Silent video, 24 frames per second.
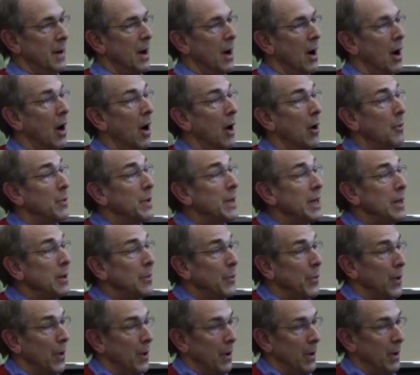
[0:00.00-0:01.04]
our
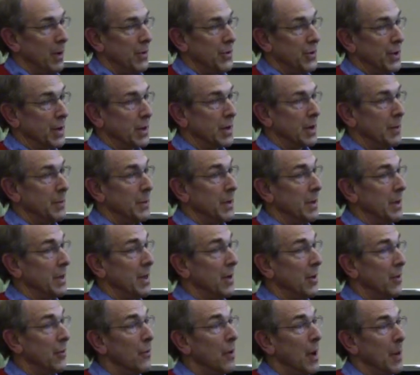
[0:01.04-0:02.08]
people to come and
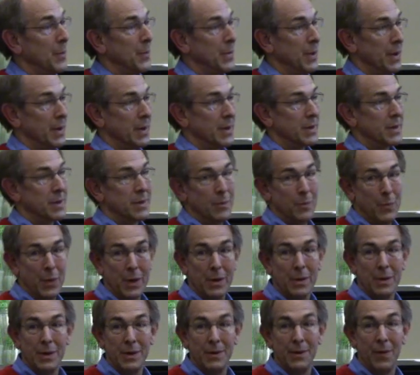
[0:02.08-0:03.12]
interrupt us,
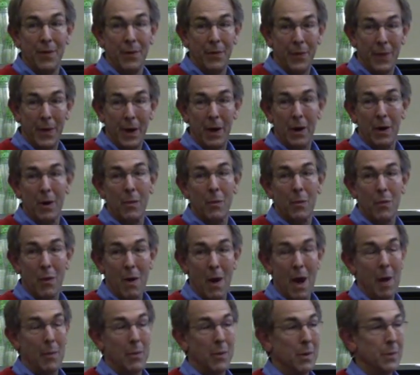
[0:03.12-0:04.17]
because their
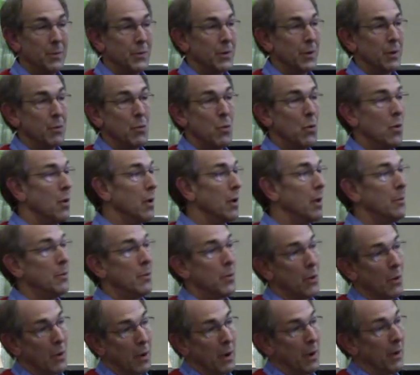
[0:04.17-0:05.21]
problems are more
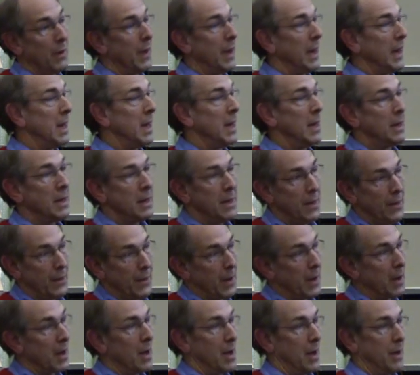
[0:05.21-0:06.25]
important than
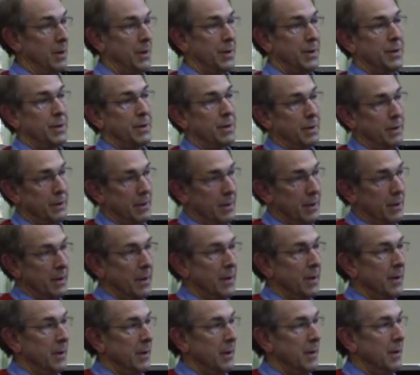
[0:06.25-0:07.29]
anything else.
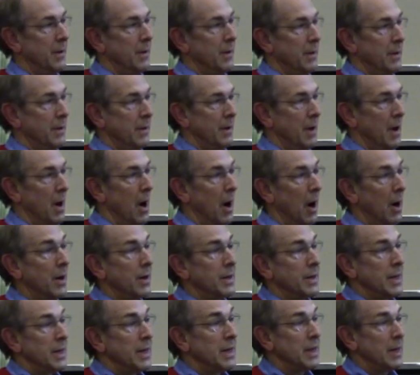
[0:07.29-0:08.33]
Our
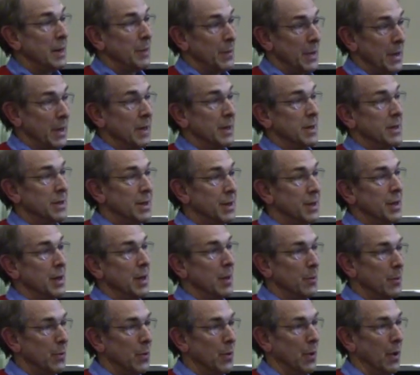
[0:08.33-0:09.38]
team is the
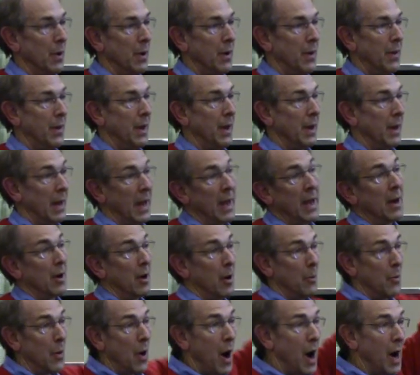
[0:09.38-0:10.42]
important thing, and
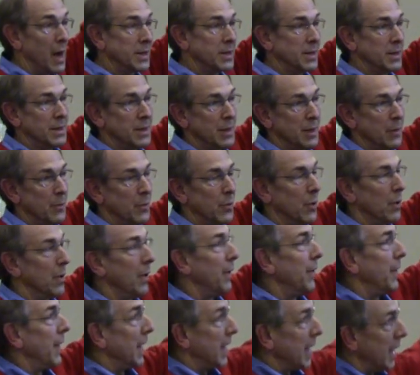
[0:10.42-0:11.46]
our boss is the
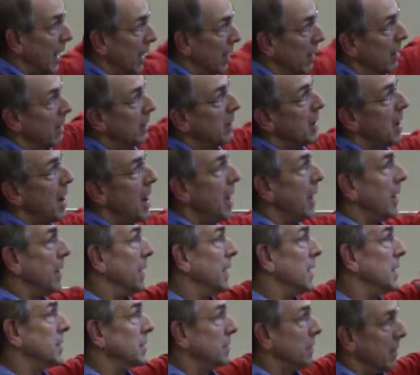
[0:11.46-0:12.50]
important thing, and our
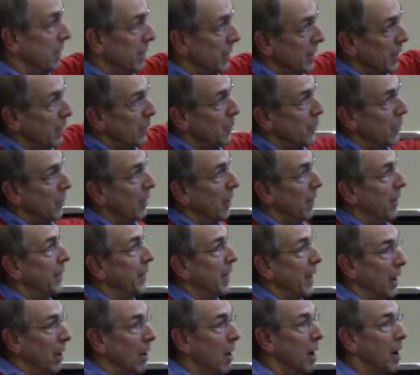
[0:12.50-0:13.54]
colleagues are the important
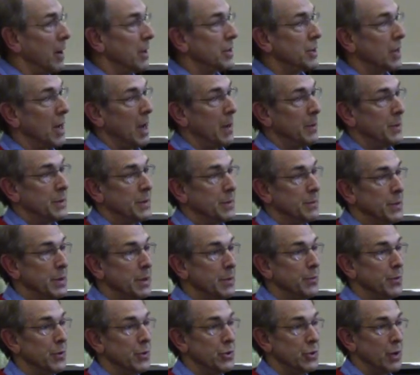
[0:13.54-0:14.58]
thing. Our job is a
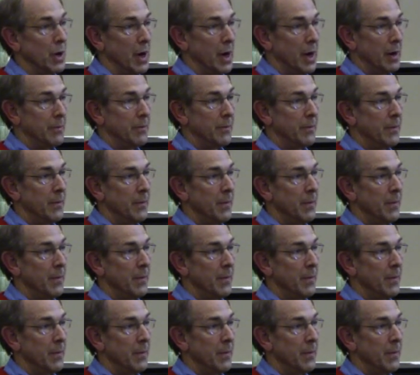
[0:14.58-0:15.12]
people job.